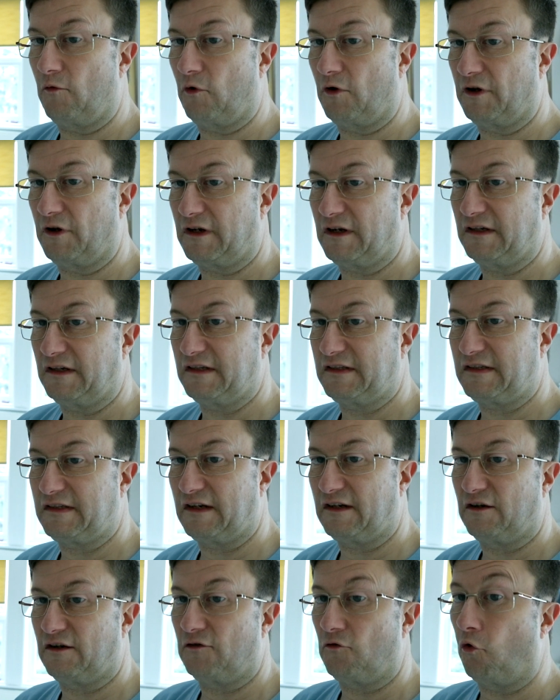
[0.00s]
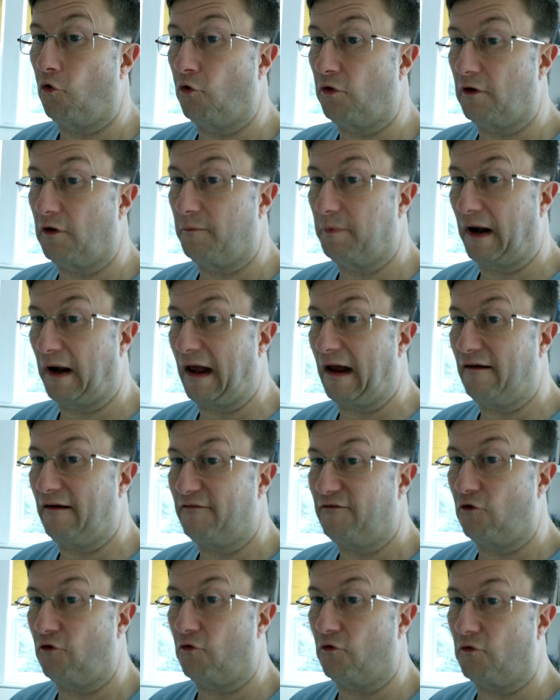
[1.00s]
want to consider other
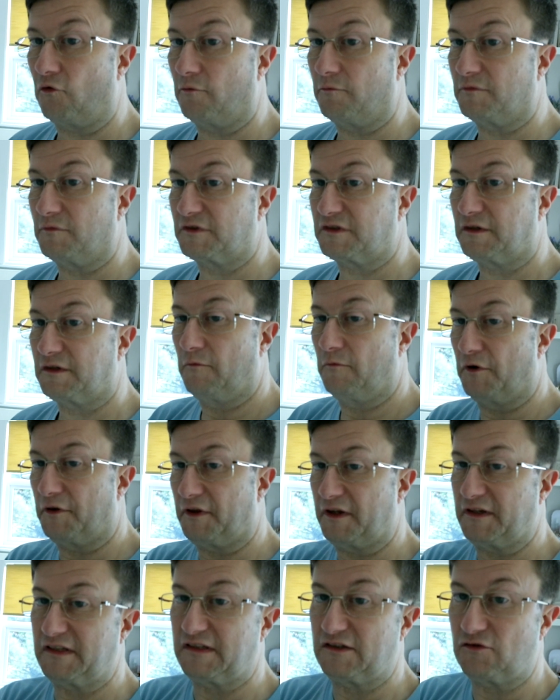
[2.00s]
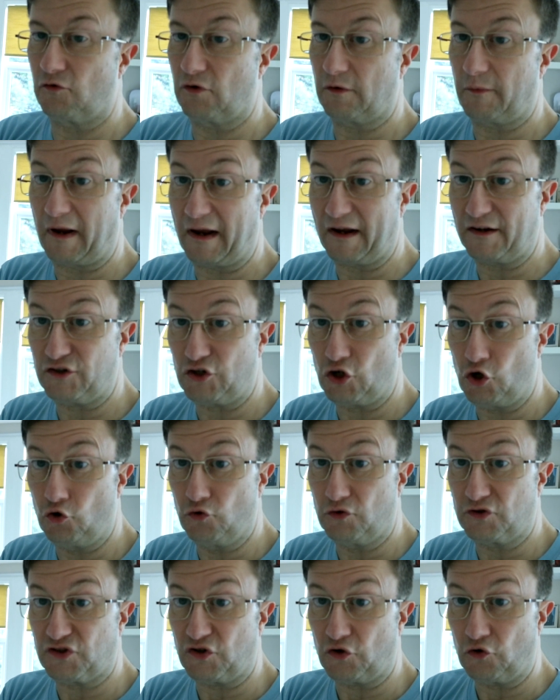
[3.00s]
platforms. But this is all about
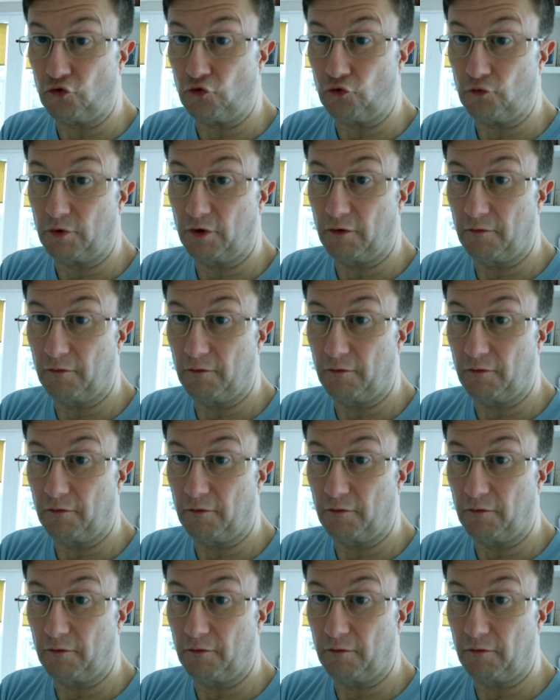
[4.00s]
YouTube.